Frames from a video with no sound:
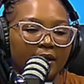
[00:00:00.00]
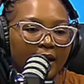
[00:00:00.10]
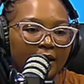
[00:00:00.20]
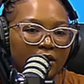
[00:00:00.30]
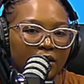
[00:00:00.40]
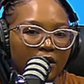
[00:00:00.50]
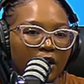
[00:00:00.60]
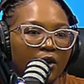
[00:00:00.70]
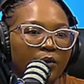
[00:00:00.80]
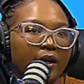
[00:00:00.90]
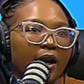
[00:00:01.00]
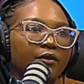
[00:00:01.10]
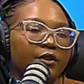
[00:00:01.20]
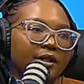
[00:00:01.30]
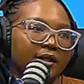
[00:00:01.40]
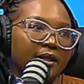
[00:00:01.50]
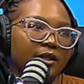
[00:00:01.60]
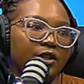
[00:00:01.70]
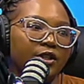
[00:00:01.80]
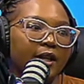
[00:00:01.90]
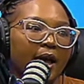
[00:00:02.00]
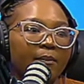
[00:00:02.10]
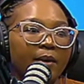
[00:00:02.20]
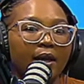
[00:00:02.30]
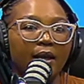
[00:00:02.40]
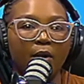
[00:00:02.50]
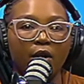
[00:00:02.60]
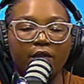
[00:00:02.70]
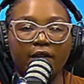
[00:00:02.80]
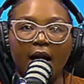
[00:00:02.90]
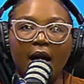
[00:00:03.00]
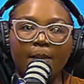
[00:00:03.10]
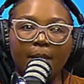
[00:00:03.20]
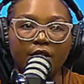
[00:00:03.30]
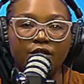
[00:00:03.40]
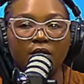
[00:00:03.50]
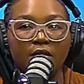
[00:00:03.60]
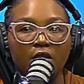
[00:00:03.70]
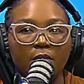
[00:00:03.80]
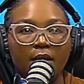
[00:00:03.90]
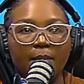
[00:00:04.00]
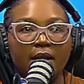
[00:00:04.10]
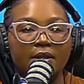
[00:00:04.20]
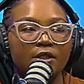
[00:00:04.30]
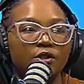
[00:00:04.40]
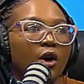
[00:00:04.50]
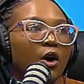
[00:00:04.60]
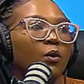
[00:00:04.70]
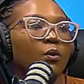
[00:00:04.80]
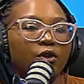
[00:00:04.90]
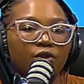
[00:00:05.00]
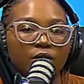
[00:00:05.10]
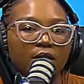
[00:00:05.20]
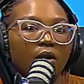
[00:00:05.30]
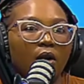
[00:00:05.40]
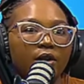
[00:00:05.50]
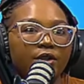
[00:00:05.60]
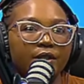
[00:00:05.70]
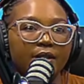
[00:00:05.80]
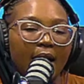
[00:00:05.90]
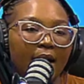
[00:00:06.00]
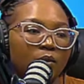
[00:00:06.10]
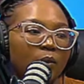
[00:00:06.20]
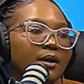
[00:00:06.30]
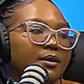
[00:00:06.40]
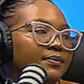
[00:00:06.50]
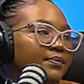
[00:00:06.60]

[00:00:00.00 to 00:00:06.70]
like the recovery centers, and being part of an outpatient therapy basis with your psychologist as well.